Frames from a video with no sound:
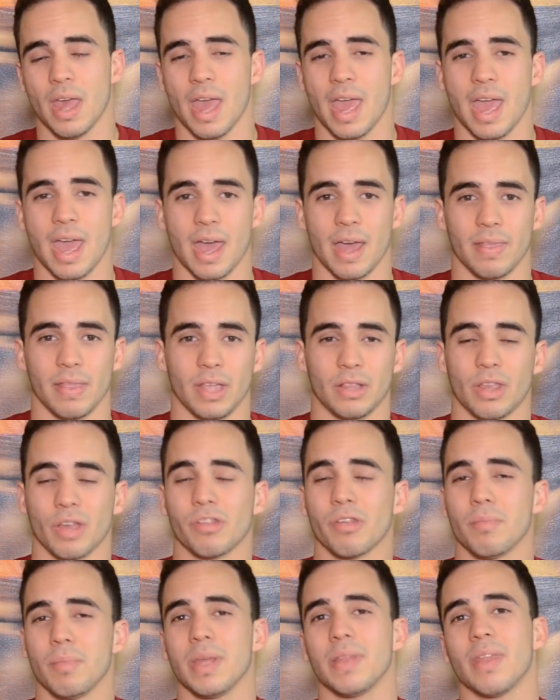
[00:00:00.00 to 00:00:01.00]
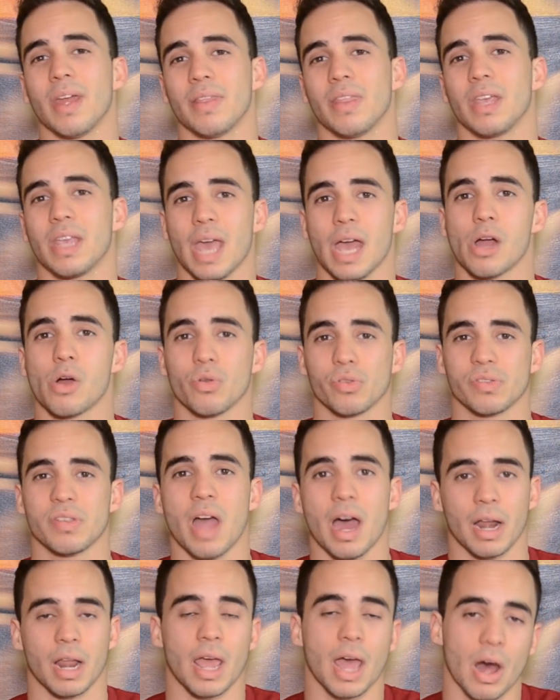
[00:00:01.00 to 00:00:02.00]
and it doesn't mean that the gecko is
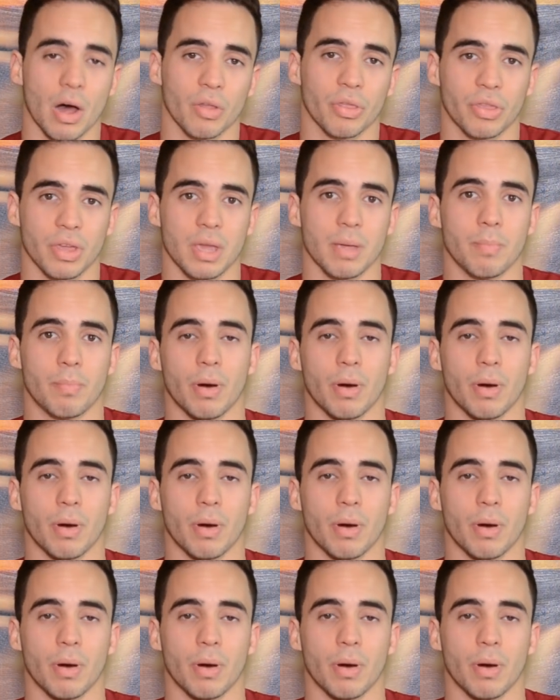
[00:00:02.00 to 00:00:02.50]
not healthy.